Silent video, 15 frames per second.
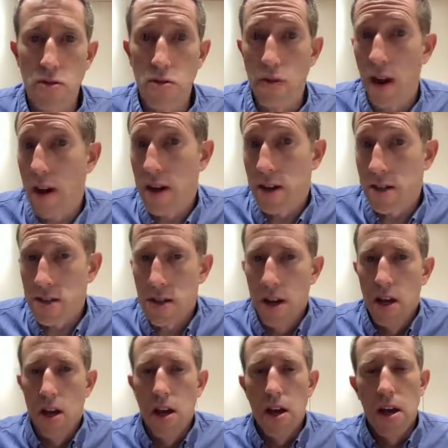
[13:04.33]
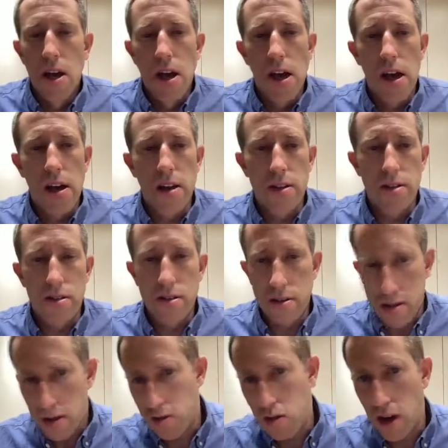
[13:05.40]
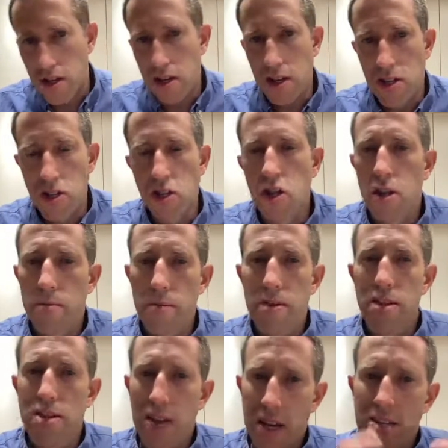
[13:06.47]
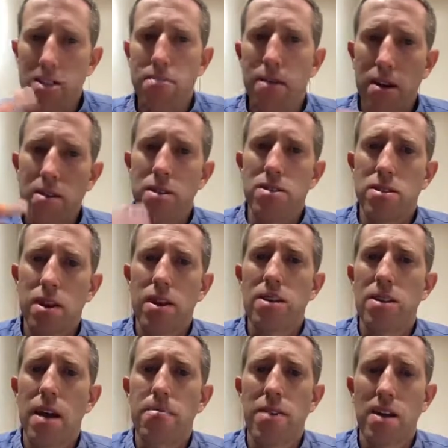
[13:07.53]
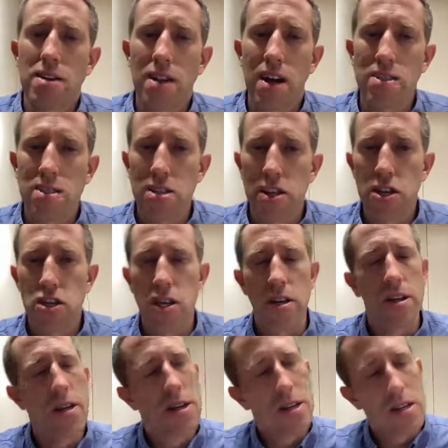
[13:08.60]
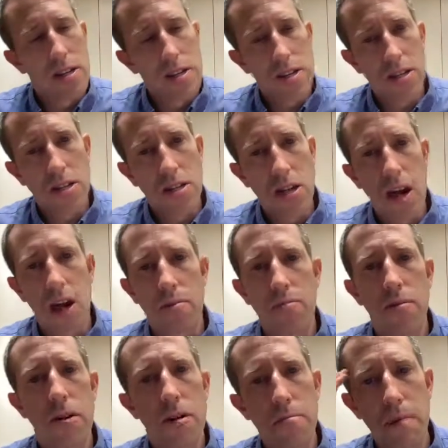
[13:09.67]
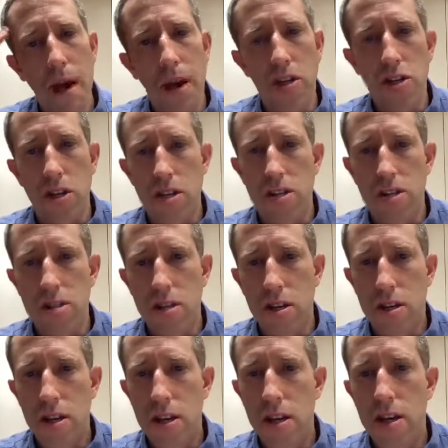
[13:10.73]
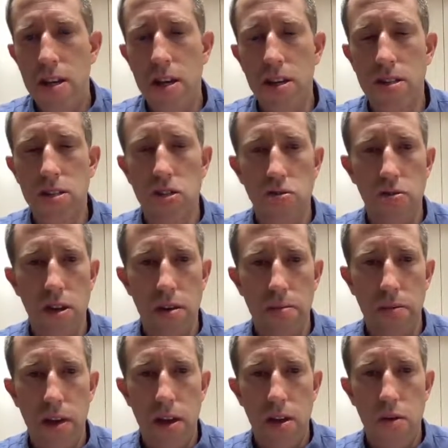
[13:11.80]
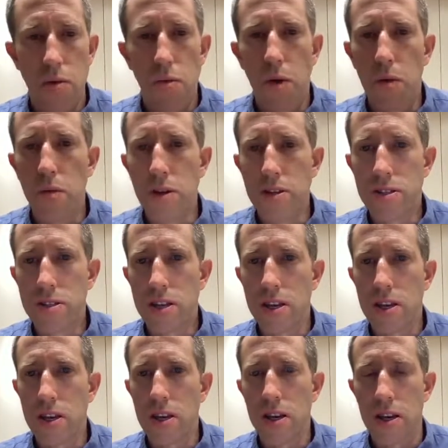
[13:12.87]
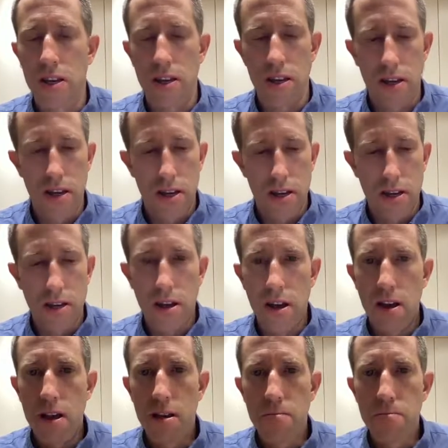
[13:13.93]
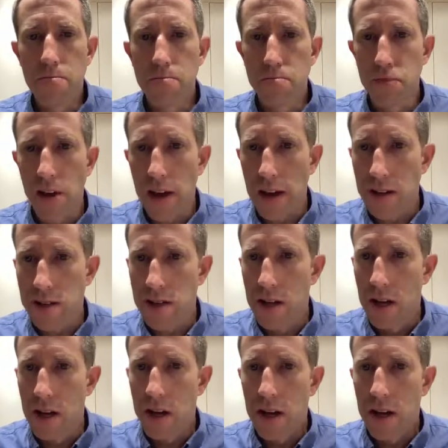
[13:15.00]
who cries, and he tries to console him. The text is about this attempt at consolation. Tom imagines in his dream what we see in Blake's